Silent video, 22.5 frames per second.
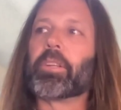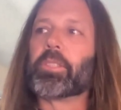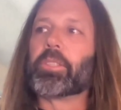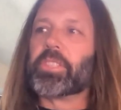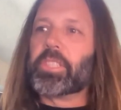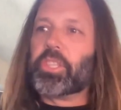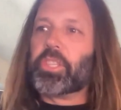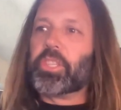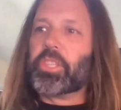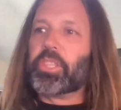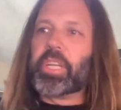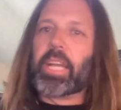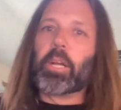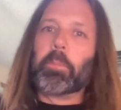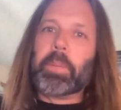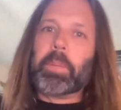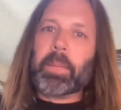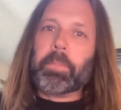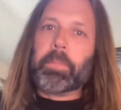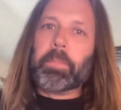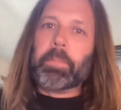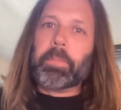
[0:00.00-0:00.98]
like there's these
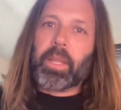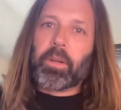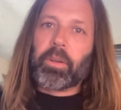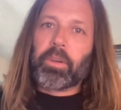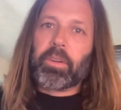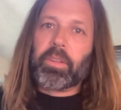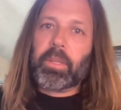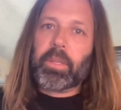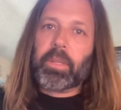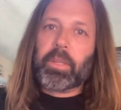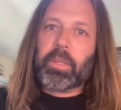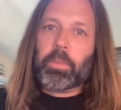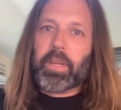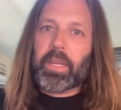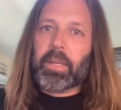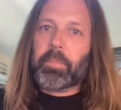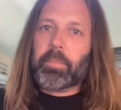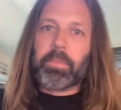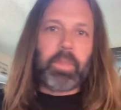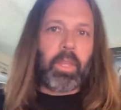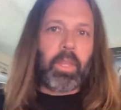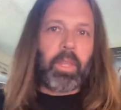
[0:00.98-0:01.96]
shadow people that are in the
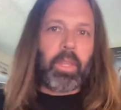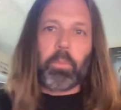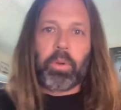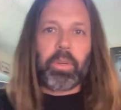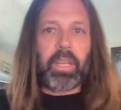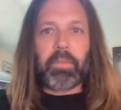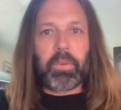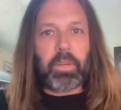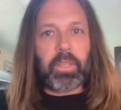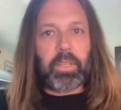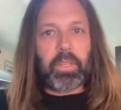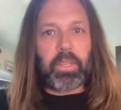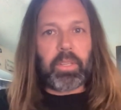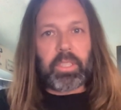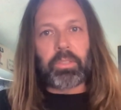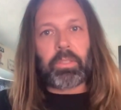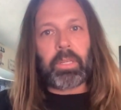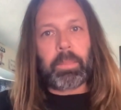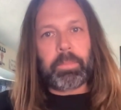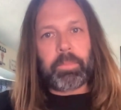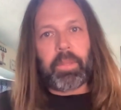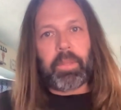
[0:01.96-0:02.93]
movie that yep. were never in the
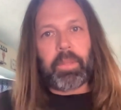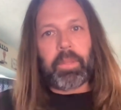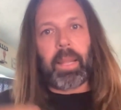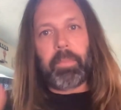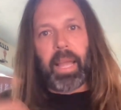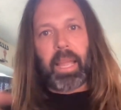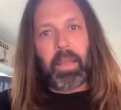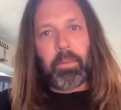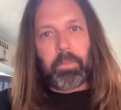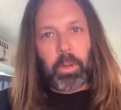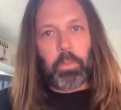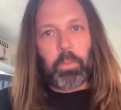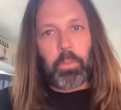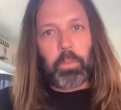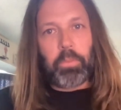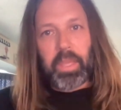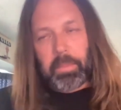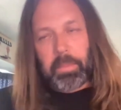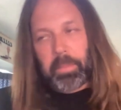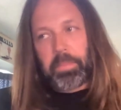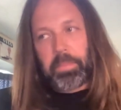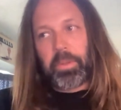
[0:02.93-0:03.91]
script. I, I,
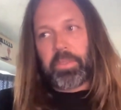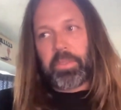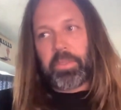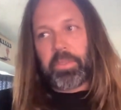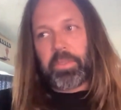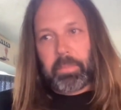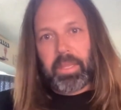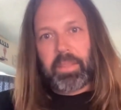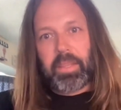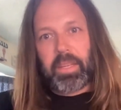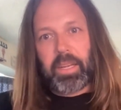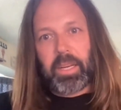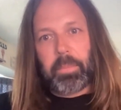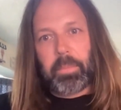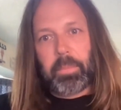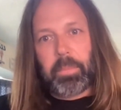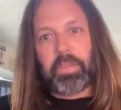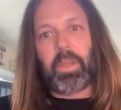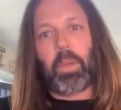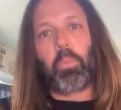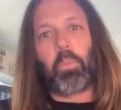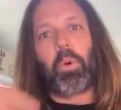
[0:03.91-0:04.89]
wrote them and put them in
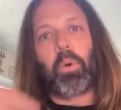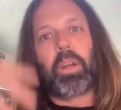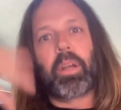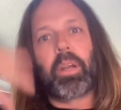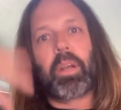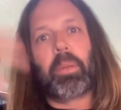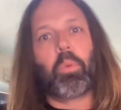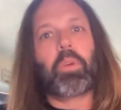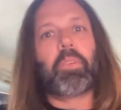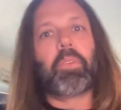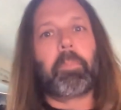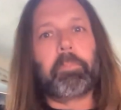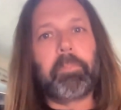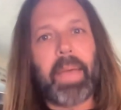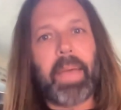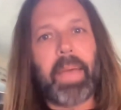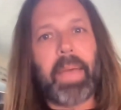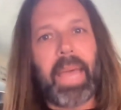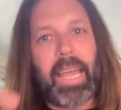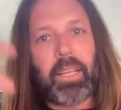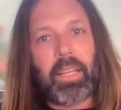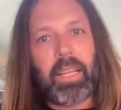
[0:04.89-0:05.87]
there because I oh, wanted cool. more of a
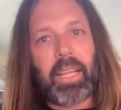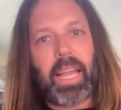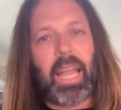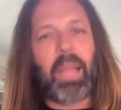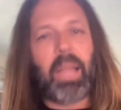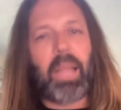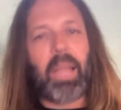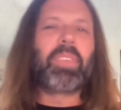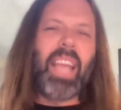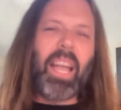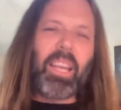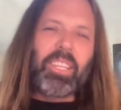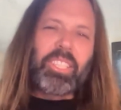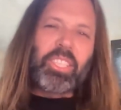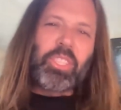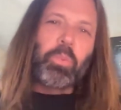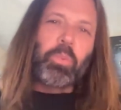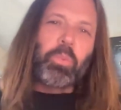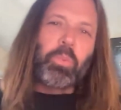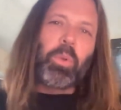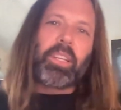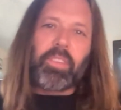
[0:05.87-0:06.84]
back. I, I
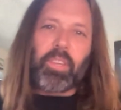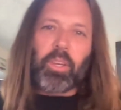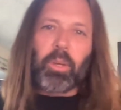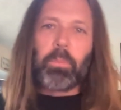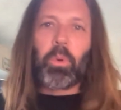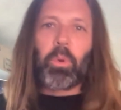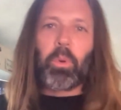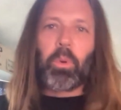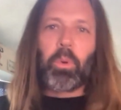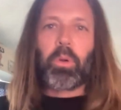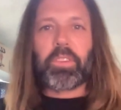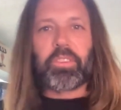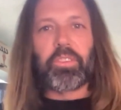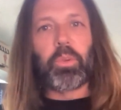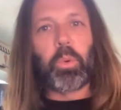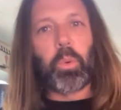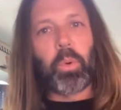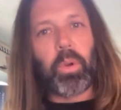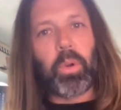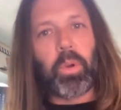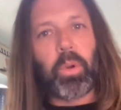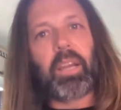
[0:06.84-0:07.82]
just wanted to tell more of a
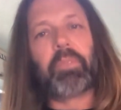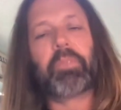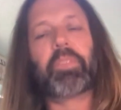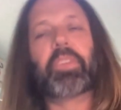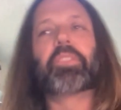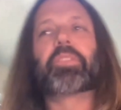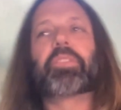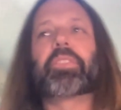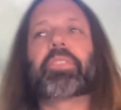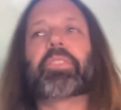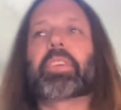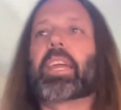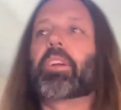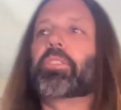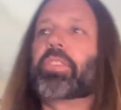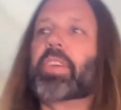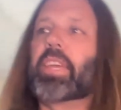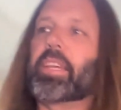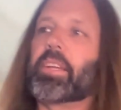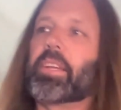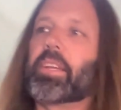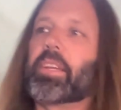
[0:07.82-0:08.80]
story of this
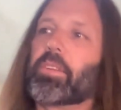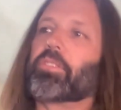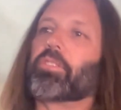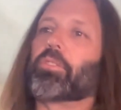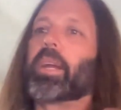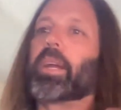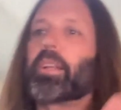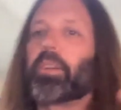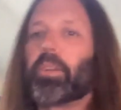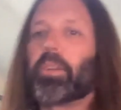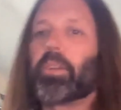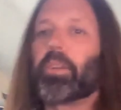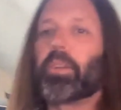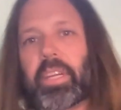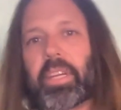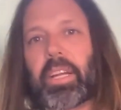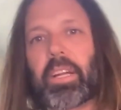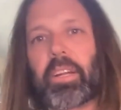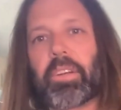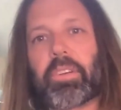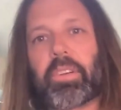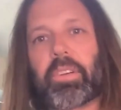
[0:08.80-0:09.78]
caretaker, this Greg
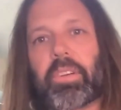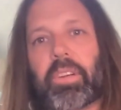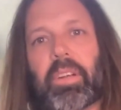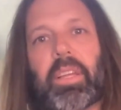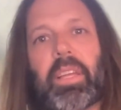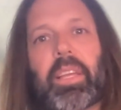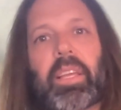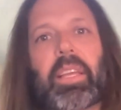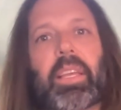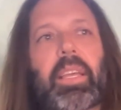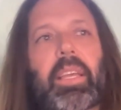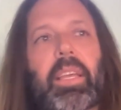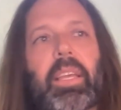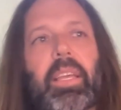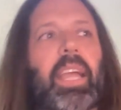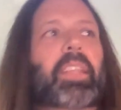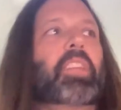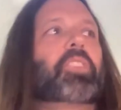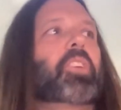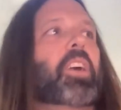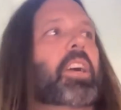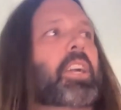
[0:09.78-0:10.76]
Knoll character.
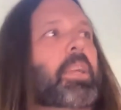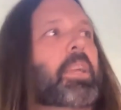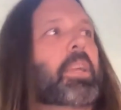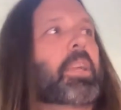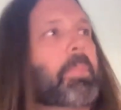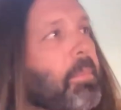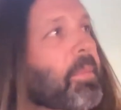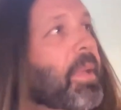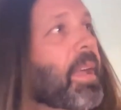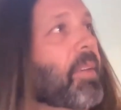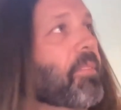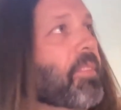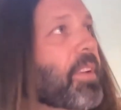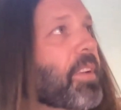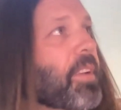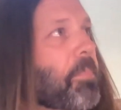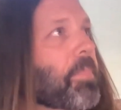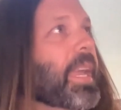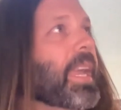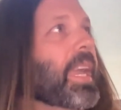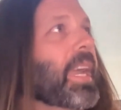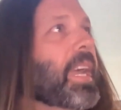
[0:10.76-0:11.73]
And they talked about him
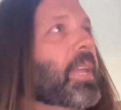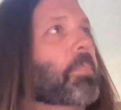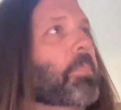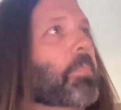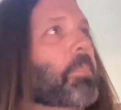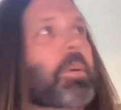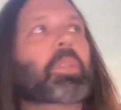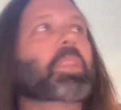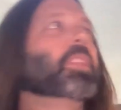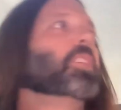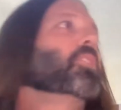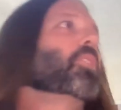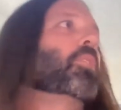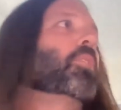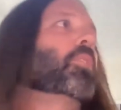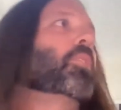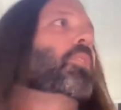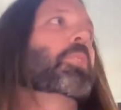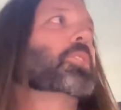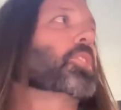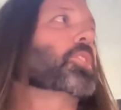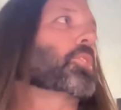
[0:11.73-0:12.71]
having a band, but in
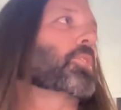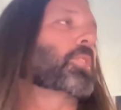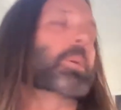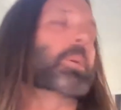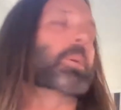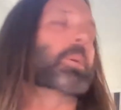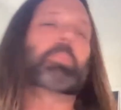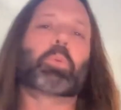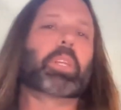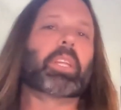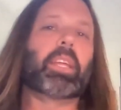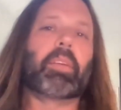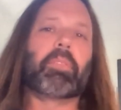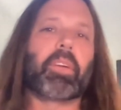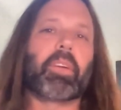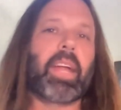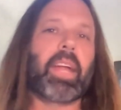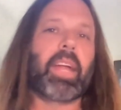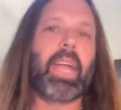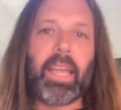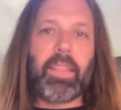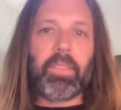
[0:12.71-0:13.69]
the original script, we
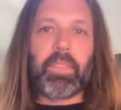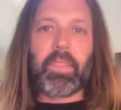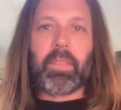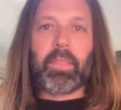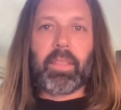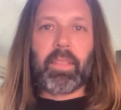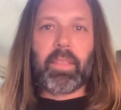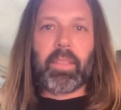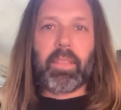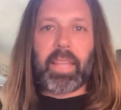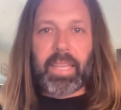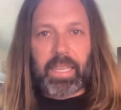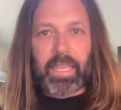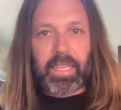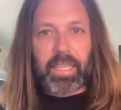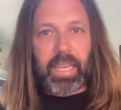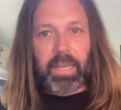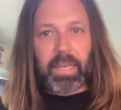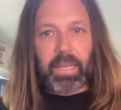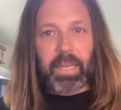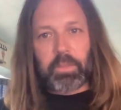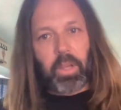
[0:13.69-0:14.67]
never had like
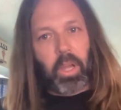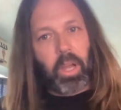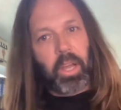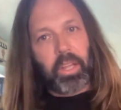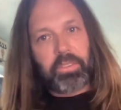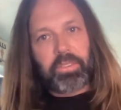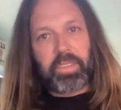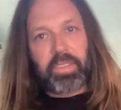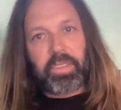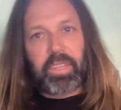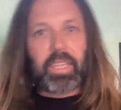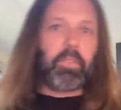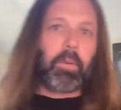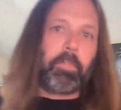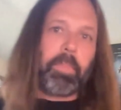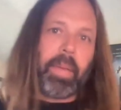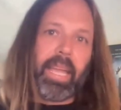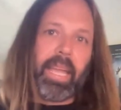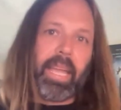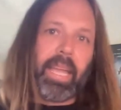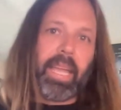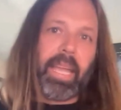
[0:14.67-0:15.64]
any kind of haunting of
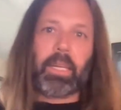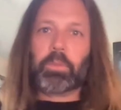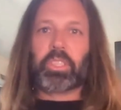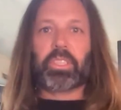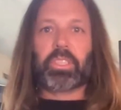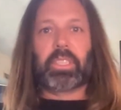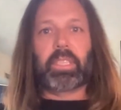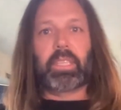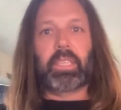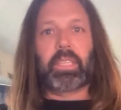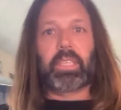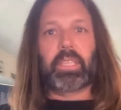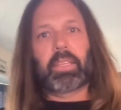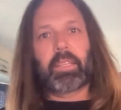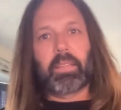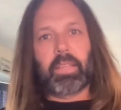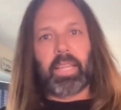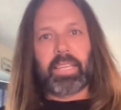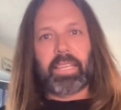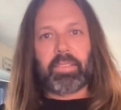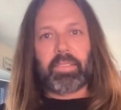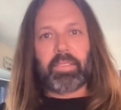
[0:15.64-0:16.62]
a band. It was just
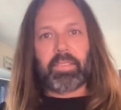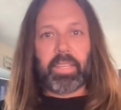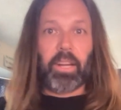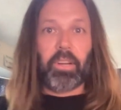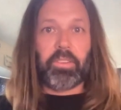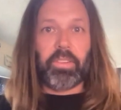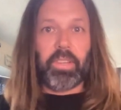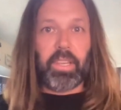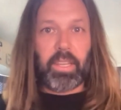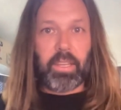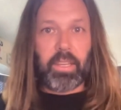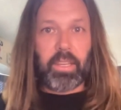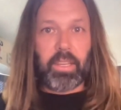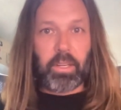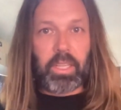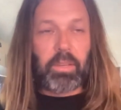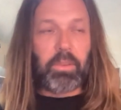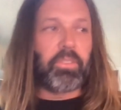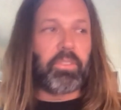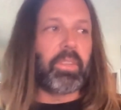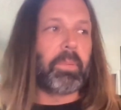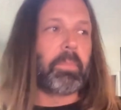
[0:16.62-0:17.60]
like the caretaker.
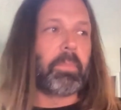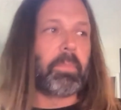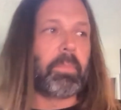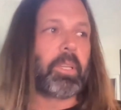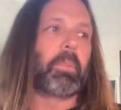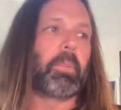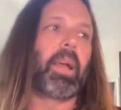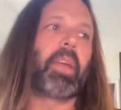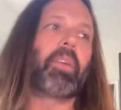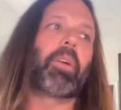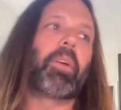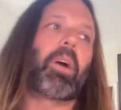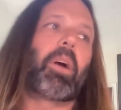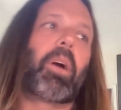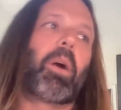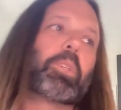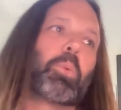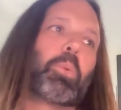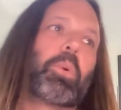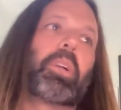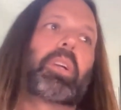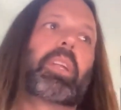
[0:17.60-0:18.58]
You didn't see much of him. I
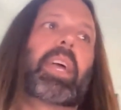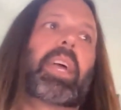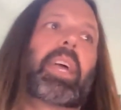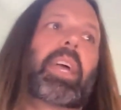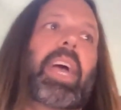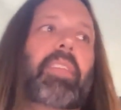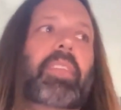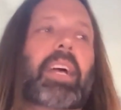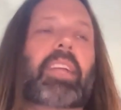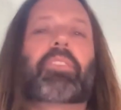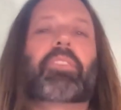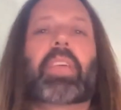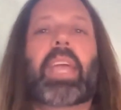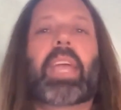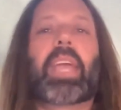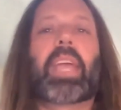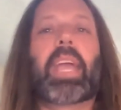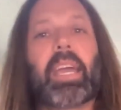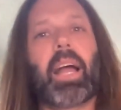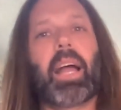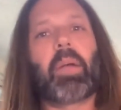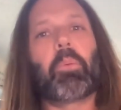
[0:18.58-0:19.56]
always wanted to add that.
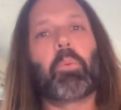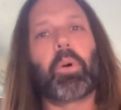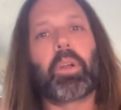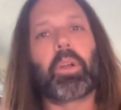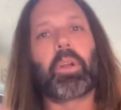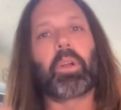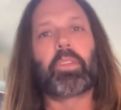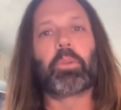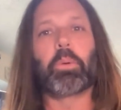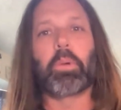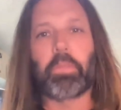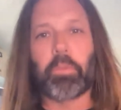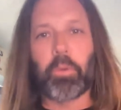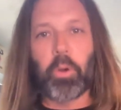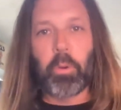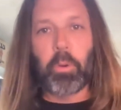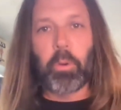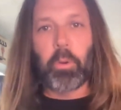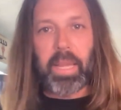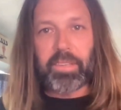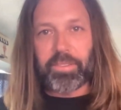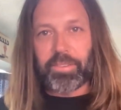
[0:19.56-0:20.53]
And I wanted to do a
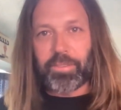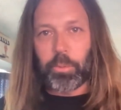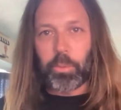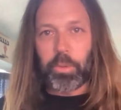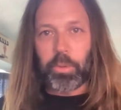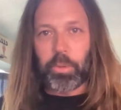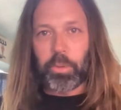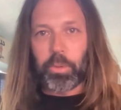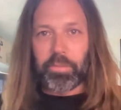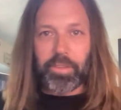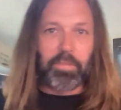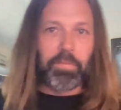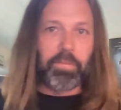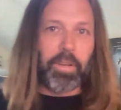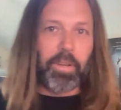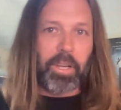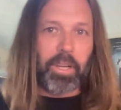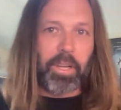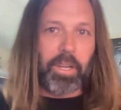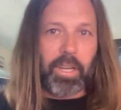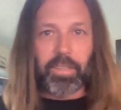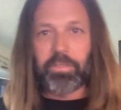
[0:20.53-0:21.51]
throwback sort of to the
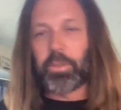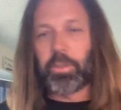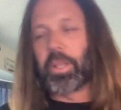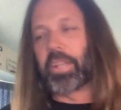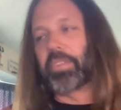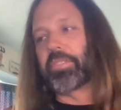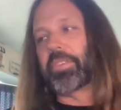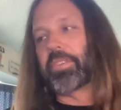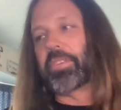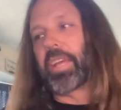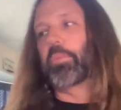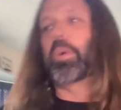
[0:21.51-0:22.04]
fog. So